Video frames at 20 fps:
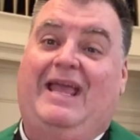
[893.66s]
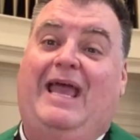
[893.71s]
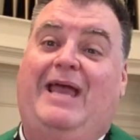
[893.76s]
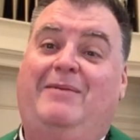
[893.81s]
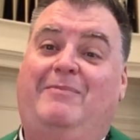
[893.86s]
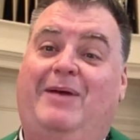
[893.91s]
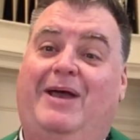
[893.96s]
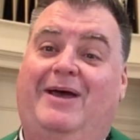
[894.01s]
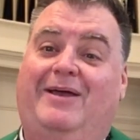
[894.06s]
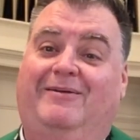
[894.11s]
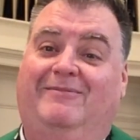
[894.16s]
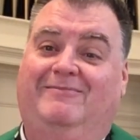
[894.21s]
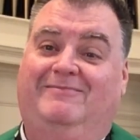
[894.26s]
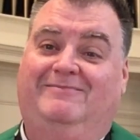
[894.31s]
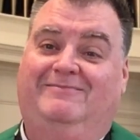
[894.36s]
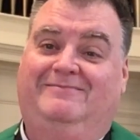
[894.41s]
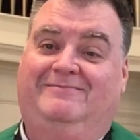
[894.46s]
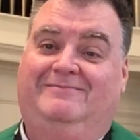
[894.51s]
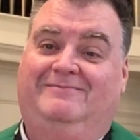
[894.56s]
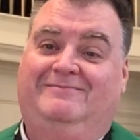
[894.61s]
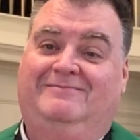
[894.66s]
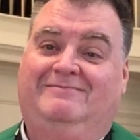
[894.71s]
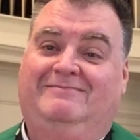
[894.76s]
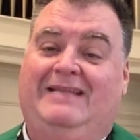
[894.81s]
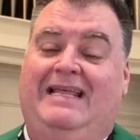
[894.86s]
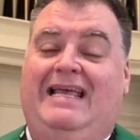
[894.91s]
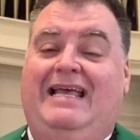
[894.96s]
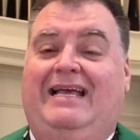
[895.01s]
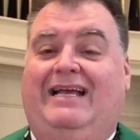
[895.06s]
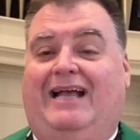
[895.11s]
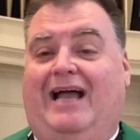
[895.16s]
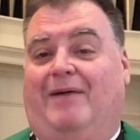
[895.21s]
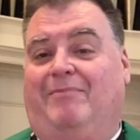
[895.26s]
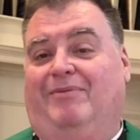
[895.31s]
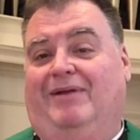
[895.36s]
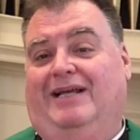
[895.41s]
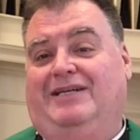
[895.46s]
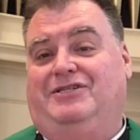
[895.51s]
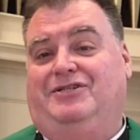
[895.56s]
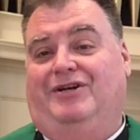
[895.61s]
Amen. God
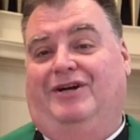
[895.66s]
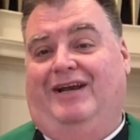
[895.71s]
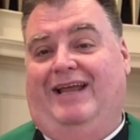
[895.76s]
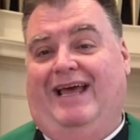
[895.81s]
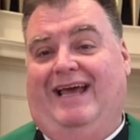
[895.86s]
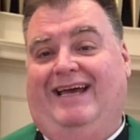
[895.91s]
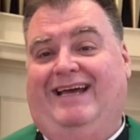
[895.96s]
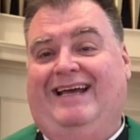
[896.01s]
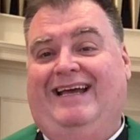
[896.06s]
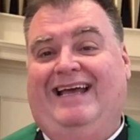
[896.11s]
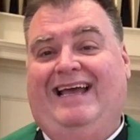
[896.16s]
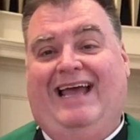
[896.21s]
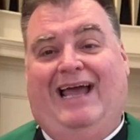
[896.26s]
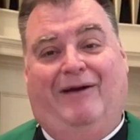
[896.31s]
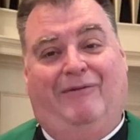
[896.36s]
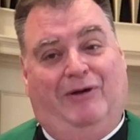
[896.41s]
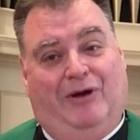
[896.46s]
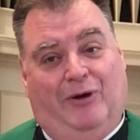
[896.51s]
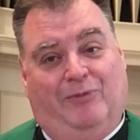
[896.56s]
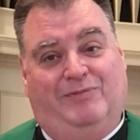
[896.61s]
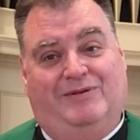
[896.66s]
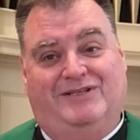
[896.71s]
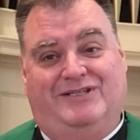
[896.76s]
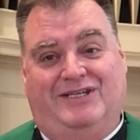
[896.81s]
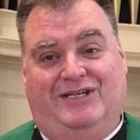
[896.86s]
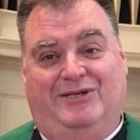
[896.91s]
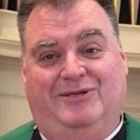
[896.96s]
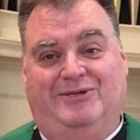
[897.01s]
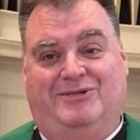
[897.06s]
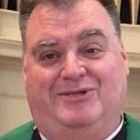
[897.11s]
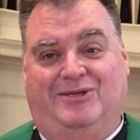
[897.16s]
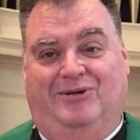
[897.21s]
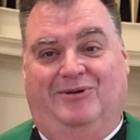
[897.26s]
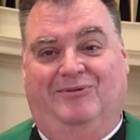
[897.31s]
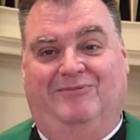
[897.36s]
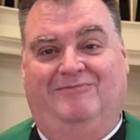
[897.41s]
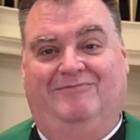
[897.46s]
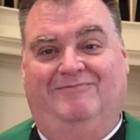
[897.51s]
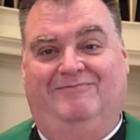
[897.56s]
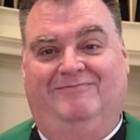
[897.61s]
bless you today, and we hope to see you soon.
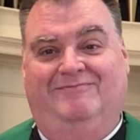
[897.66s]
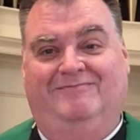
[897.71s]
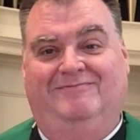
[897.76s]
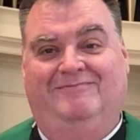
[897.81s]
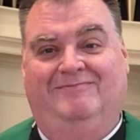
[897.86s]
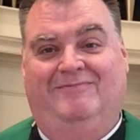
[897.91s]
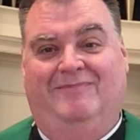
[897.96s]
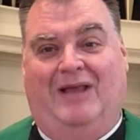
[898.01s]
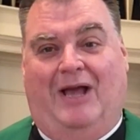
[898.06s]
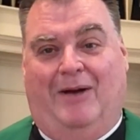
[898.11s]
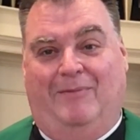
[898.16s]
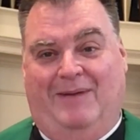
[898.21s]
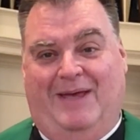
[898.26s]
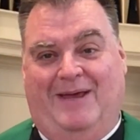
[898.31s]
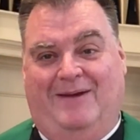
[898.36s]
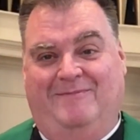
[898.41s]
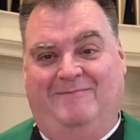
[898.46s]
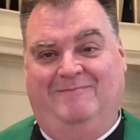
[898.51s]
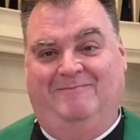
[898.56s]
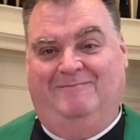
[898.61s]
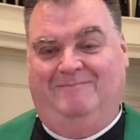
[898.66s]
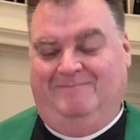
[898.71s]
Amen.